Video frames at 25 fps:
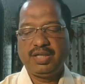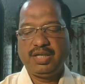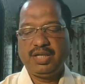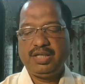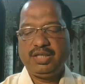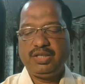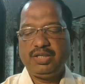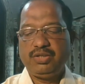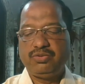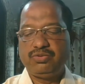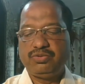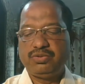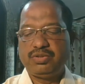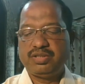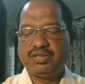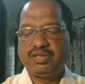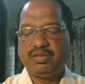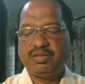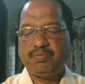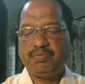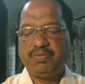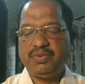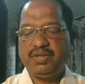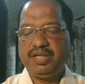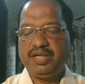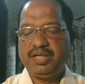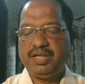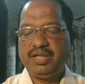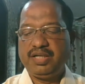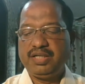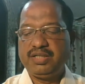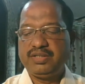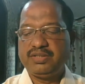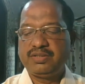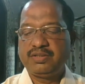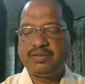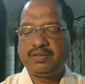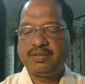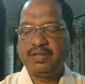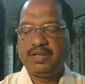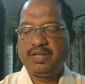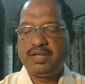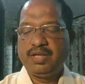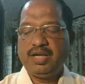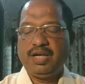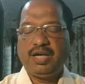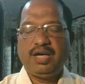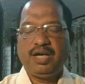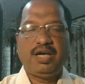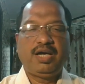Use the simple English,
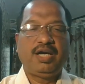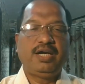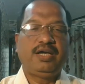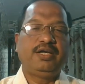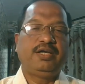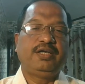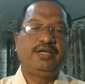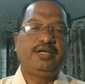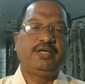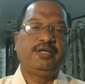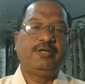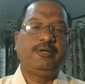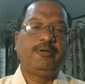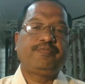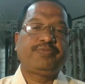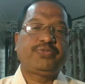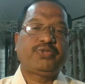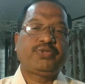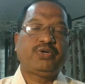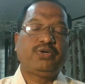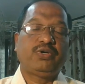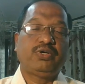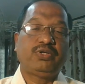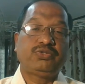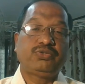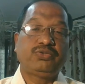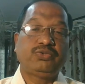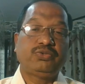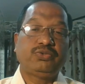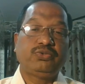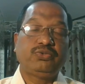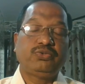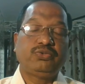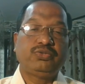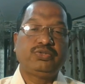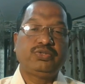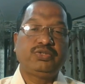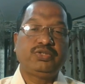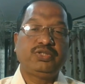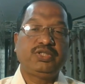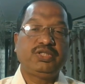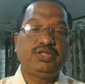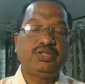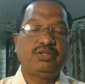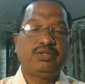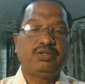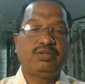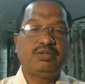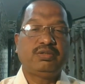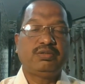and also see
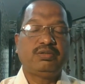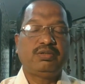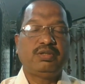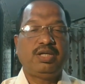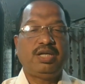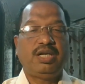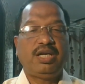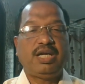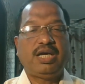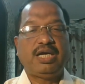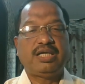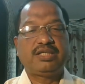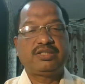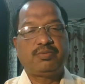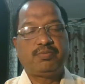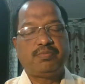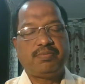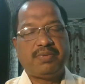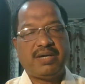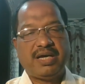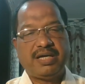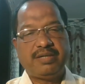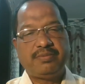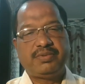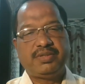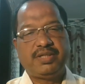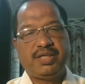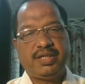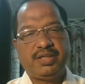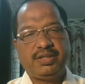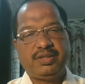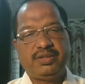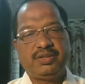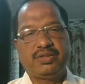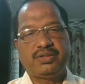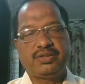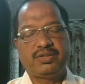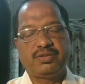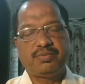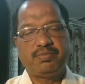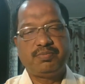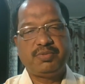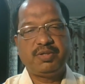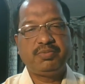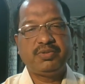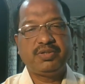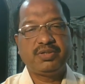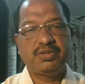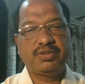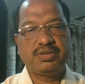the last 5-10 years
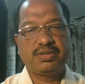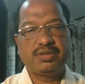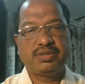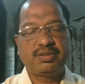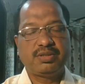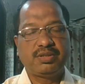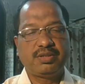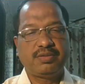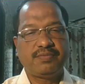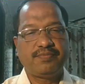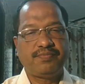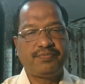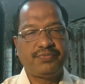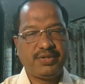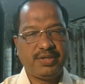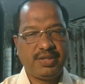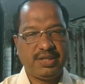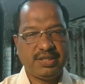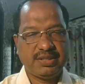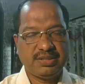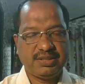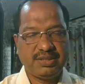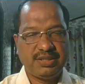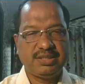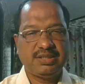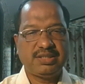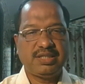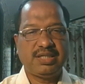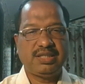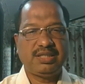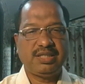previous essays and